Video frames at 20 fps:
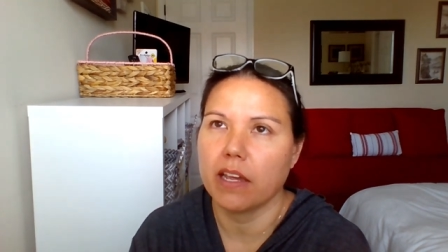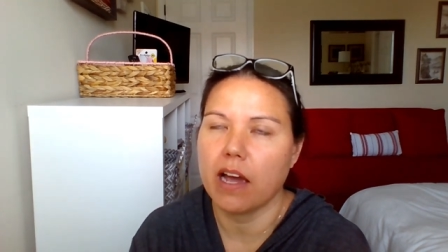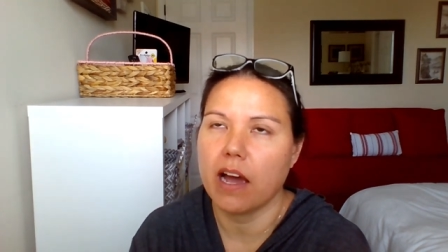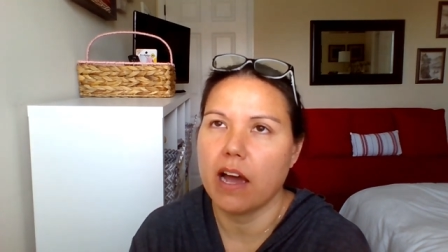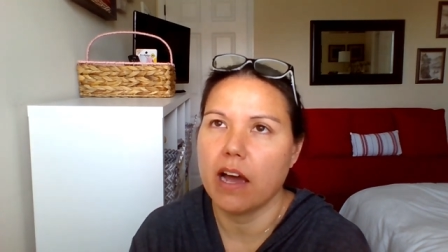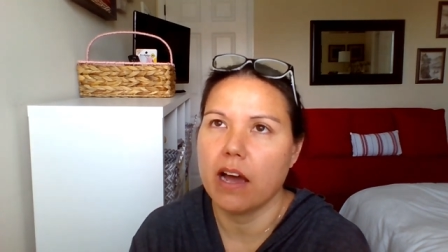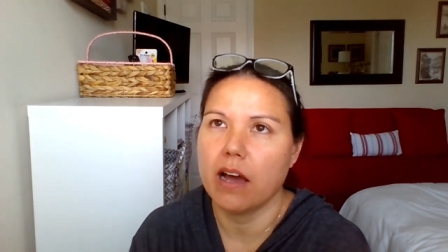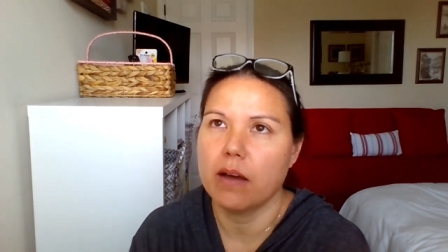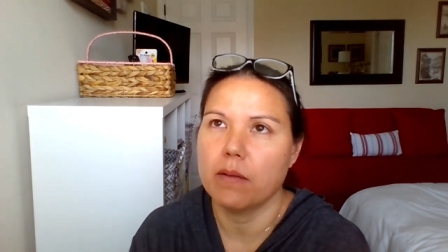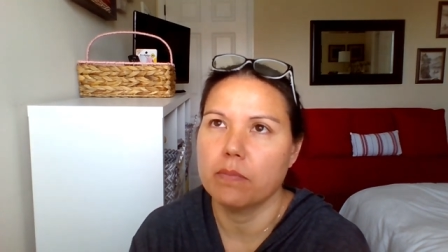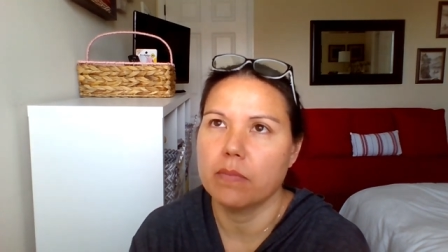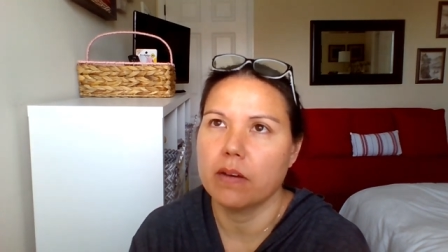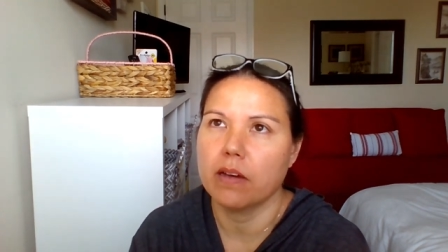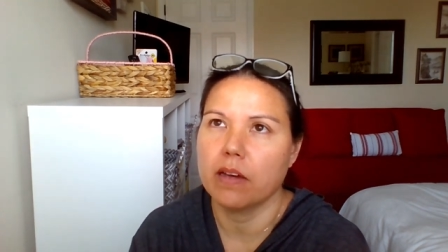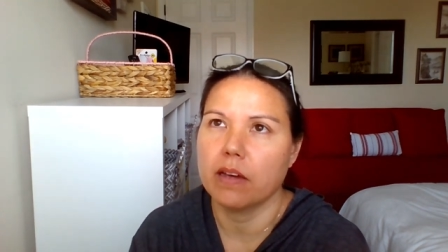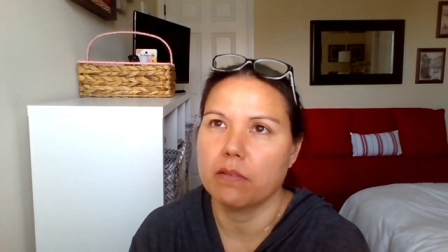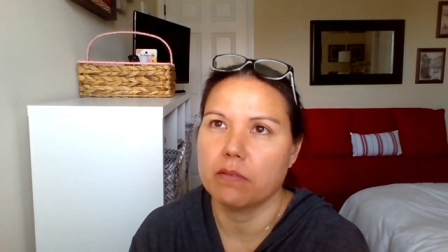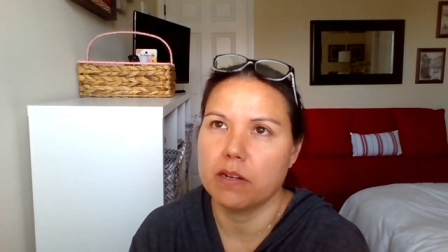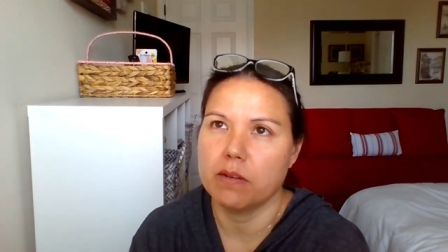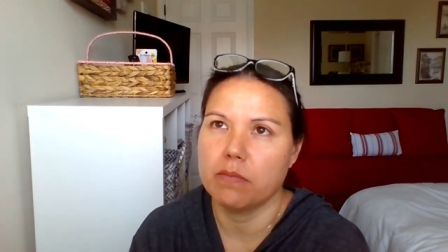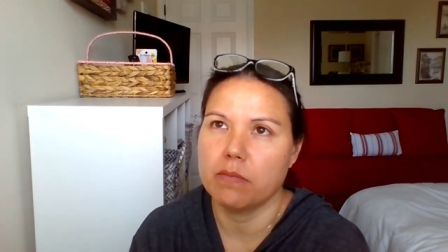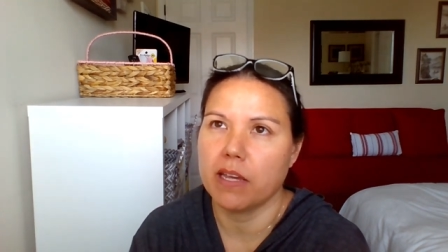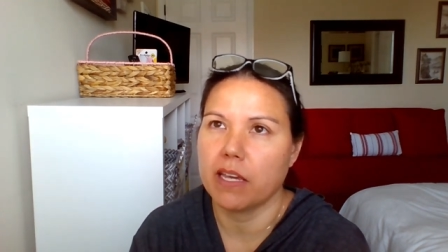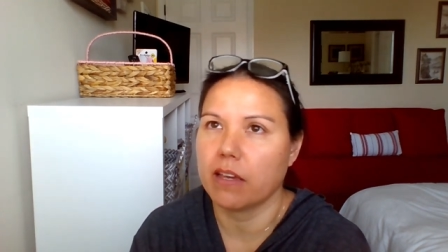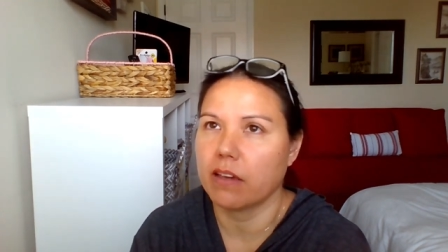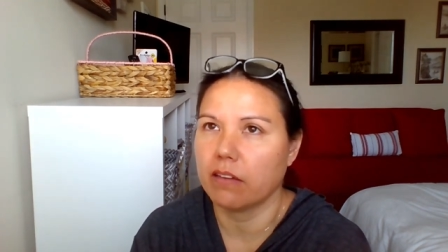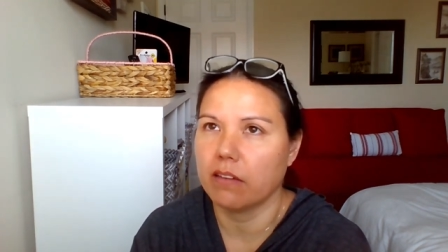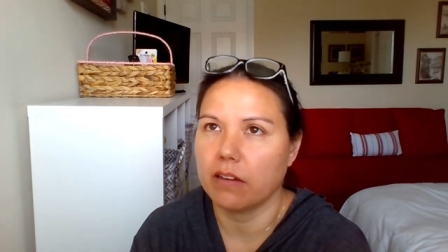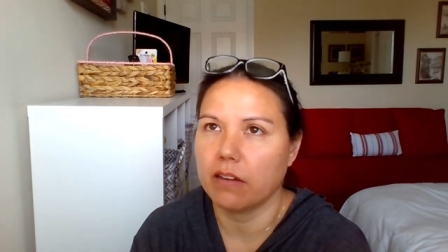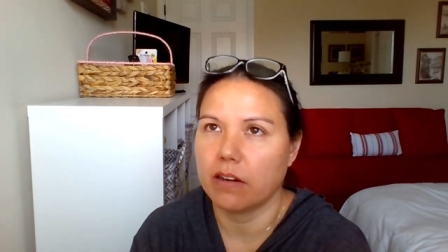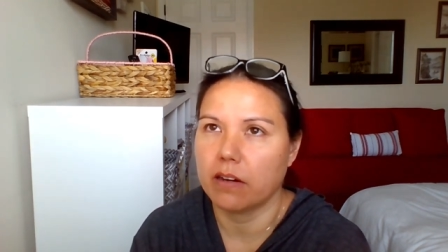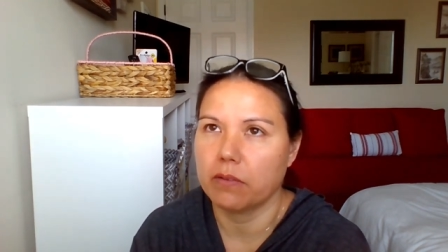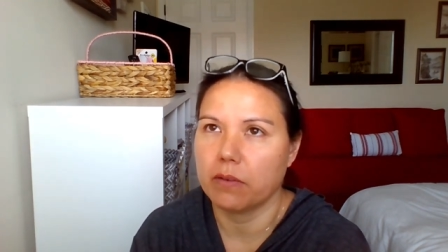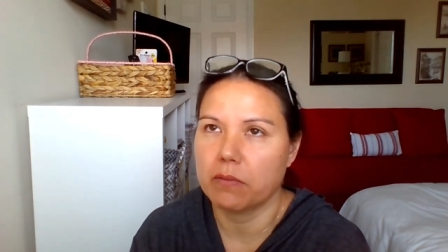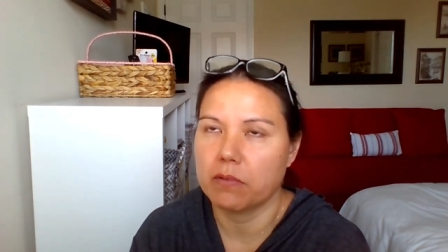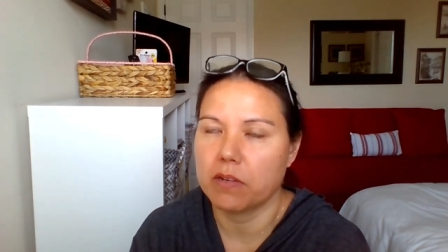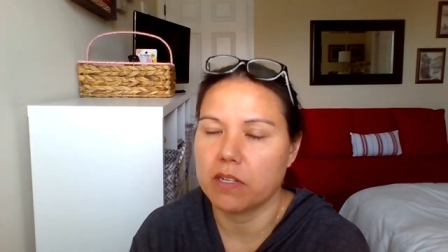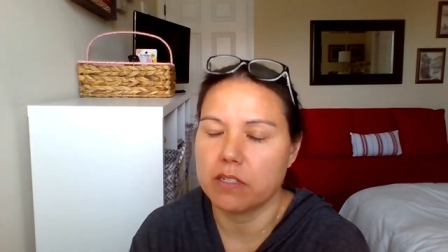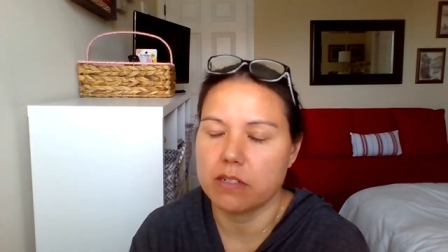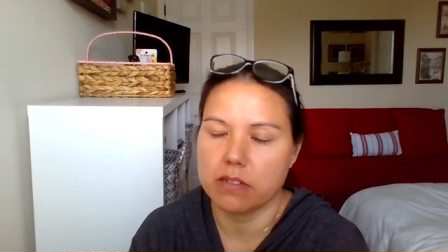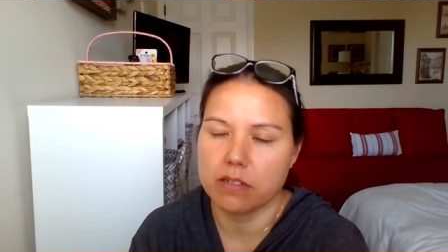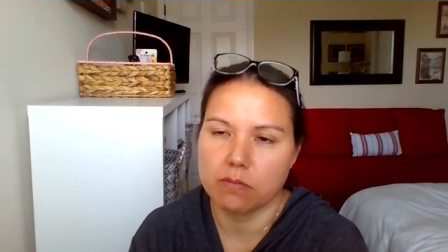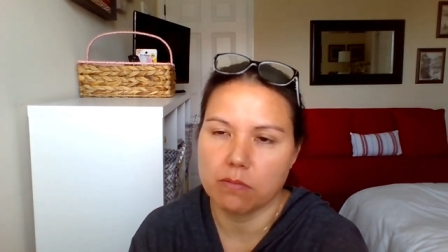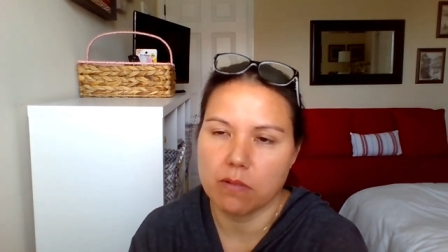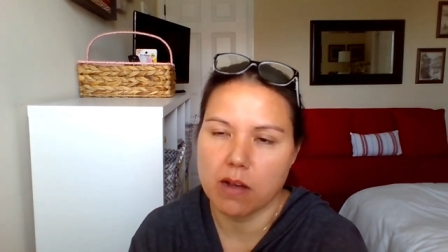I want to make it clear we weren't just